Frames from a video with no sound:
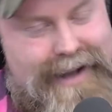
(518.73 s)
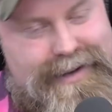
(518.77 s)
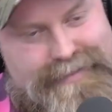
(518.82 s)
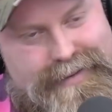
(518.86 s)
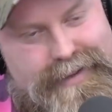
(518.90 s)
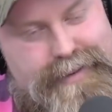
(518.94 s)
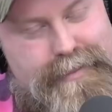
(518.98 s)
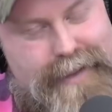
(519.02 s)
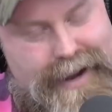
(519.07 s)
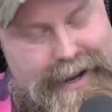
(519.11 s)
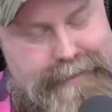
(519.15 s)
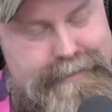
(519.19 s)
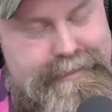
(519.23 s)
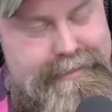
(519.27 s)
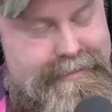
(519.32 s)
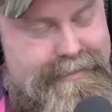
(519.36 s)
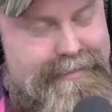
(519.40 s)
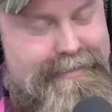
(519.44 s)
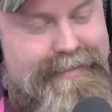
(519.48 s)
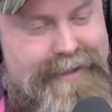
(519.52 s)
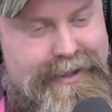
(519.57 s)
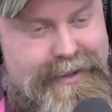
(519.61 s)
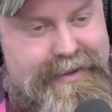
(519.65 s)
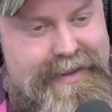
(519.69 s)
my
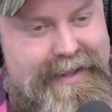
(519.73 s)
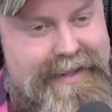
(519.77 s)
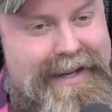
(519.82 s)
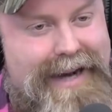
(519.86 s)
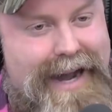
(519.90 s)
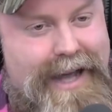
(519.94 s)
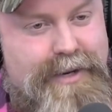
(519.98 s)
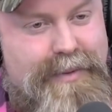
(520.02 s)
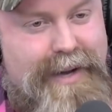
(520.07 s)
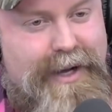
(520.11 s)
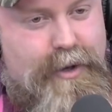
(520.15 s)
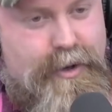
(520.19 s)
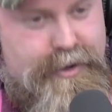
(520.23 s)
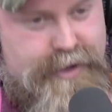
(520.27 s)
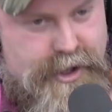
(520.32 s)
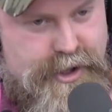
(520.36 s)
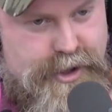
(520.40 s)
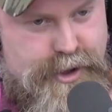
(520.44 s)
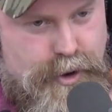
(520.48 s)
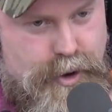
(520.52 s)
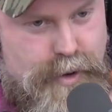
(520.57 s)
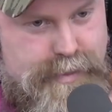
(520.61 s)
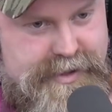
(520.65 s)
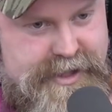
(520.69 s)
little thing that I do, I call it a
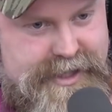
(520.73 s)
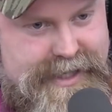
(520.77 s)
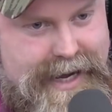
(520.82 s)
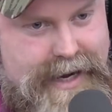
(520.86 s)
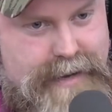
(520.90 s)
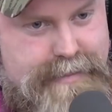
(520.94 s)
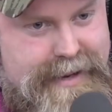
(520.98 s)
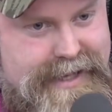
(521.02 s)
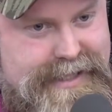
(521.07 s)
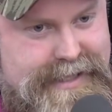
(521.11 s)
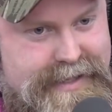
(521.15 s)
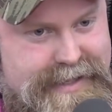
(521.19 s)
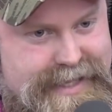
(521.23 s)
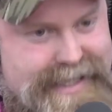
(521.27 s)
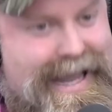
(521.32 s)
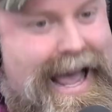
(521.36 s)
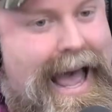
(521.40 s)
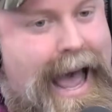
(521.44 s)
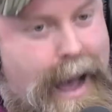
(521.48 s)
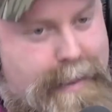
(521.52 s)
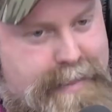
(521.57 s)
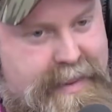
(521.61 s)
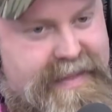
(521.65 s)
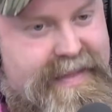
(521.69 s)
derp state, basically this
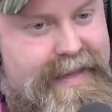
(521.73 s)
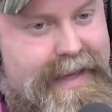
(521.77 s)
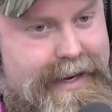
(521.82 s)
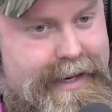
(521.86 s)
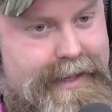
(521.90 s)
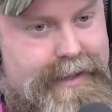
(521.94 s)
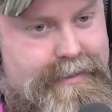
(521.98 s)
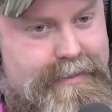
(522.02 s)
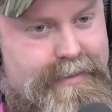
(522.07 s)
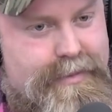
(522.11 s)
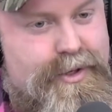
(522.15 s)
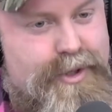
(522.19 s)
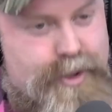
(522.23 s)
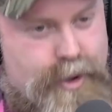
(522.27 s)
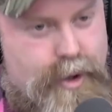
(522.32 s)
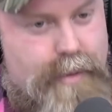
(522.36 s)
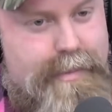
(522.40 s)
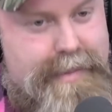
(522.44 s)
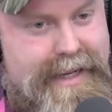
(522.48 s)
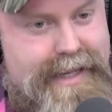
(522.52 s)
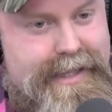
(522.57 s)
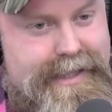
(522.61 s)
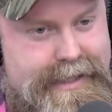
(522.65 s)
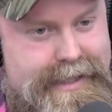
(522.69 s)
apathetic,
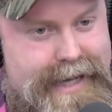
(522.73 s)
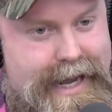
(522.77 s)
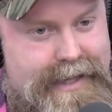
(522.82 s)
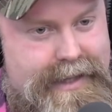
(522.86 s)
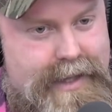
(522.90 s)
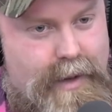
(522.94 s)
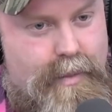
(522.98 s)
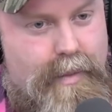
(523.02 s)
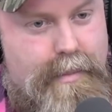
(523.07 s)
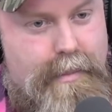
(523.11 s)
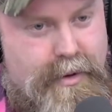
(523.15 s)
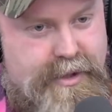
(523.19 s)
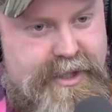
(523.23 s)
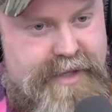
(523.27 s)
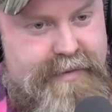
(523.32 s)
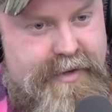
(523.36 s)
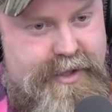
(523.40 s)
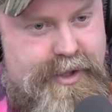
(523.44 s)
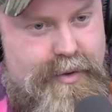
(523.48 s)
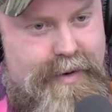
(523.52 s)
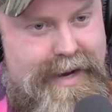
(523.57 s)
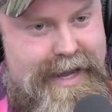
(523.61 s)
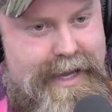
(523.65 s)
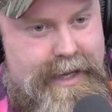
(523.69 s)
derpy state that most of
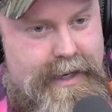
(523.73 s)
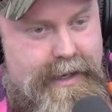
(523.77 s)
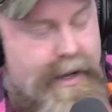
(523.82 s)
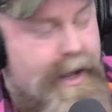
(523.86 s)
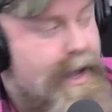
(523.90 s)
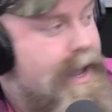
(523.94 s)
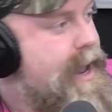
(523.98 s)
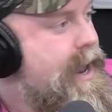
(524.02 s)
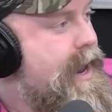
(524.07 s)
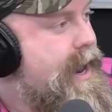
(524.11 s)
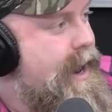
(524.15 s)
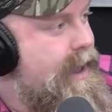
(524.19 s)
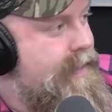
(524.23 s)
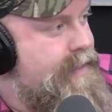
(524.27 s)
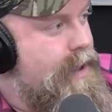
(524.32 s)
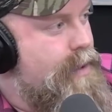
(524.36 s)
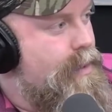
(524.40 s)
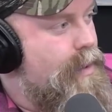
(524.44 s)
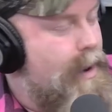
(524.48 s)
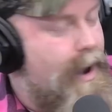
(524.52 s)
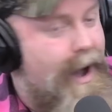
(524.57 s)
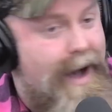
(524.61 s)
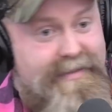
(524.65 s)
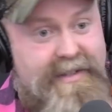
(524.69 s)
us are in, and they
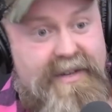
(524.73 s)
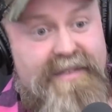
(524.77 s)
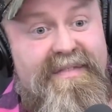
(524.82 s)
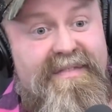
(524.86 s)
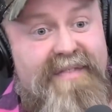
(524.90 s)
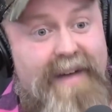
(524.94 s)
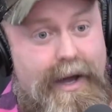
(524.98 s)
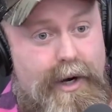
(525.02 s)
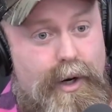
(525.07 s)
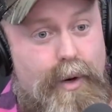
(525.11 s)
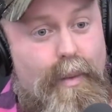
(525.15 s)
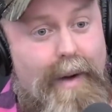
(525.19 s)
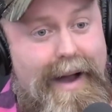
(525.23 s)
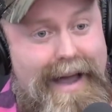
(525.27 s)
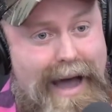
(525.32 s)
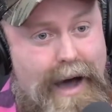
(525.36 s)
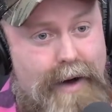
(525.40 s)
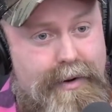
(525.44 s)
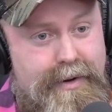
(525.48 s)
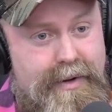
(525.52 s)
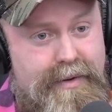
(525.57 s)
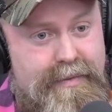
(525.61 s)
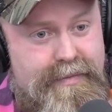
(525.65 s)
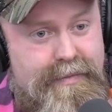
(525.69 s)
will have to fight our way
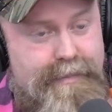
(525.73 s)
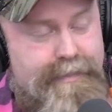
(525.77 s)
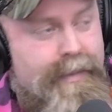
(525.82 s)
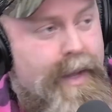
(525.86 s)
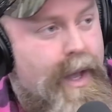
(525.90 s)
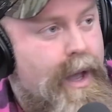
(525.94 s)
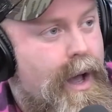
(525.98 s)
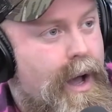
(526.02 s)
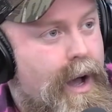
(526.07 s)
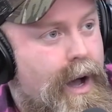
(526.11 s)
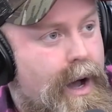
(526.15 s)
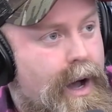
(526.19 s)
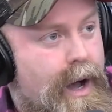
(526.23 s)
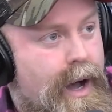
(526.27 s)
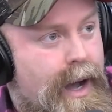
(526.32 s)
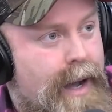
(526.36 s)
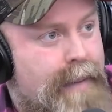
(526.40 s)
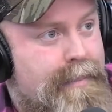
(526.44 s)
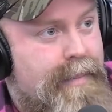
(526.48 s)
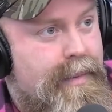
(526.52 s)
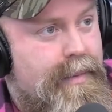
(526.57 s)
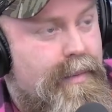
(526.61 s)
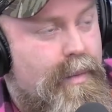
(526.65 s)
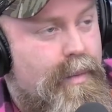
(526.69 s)
out of.
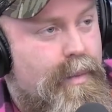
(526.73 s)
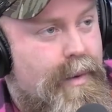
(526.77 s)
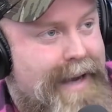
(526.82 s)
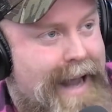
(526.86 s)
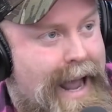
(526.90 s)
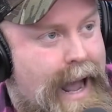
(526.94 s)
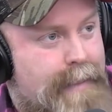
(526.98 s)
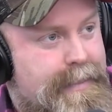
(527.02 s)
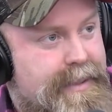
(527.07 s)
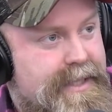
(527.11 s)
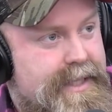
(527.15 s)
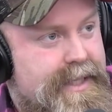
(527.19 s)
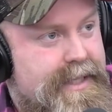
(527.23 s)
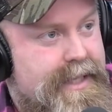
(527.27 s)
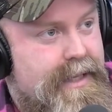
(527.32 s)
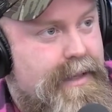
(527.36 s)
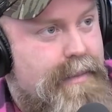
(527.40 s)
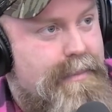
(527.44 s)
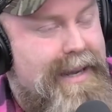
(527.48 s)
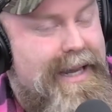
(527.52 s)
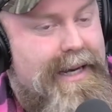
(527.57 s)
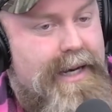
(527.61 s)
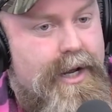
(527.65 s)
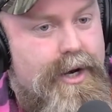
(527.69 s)
What happens is that the
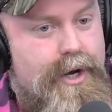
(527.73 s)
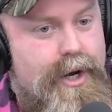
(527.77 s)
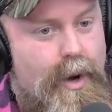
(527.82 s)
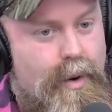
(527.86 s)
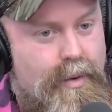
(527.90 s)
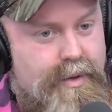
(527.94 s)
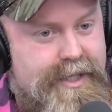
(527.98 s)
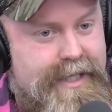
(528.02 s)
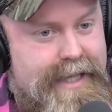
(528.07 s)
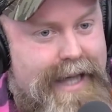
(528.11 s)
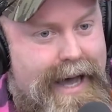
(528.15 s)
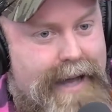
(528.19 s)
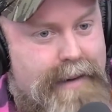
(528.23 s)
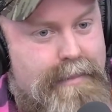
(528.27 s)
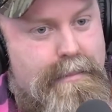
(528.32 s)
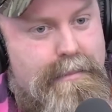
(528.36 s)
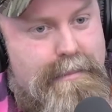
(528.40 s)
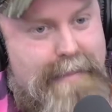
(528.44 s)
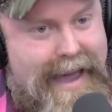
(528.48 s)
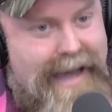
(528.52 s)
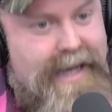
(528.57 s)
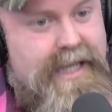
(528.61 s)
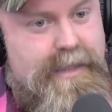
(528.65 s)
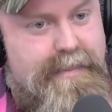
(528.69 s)
media knows that,
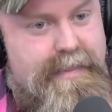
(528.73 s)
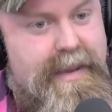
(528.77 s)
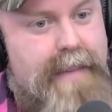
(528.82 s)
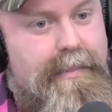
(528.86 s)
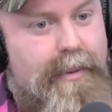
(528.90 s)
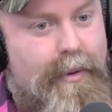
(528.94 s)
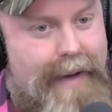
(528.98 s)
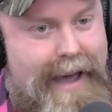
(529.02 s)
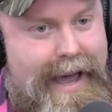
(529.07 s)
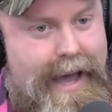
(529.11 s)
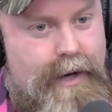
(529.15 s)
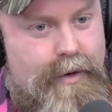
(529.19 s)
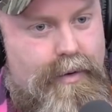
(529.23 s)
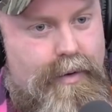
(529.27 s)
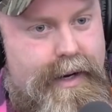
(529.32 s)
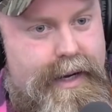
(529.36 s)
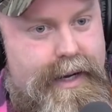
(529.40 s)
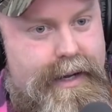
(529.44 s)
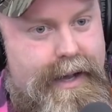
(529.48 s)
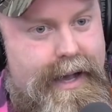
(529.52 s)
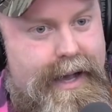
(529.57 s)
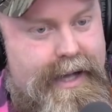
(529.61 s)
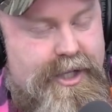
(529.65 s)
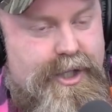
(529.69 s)
makes people
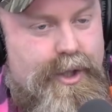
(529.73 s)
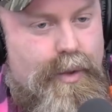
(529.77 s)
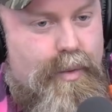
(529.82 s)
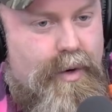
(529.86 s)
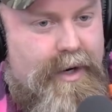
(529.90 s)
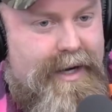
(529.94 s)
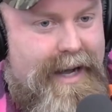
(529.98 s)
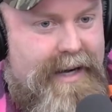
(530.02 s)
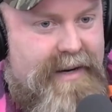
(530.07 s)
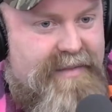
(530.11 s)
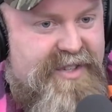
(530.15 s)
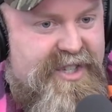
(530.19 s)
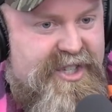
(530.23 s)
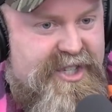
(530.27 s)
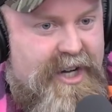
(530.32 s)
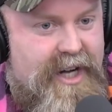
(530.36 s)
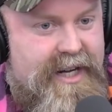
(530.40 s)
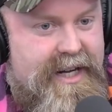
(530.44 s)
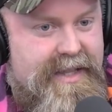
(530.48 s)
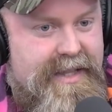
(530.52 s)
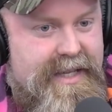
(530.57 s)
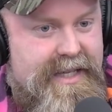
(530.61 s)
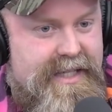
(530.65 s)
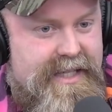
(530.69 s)
angry. And so we're kind of
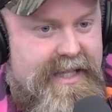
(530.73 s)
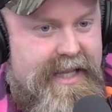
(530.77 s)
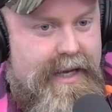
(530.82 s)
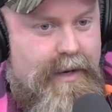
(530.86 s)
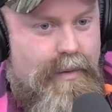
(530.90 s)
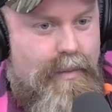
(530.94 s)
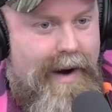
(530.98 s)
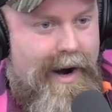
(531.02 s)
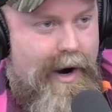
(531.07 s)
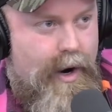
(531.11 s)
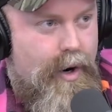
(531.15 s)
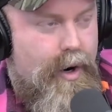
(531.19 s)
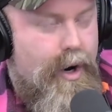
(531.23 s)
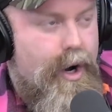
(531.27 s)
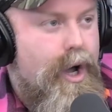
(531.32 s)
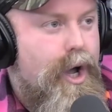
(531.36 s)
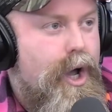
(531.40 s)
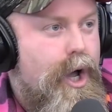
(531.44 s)
stuck in this thing where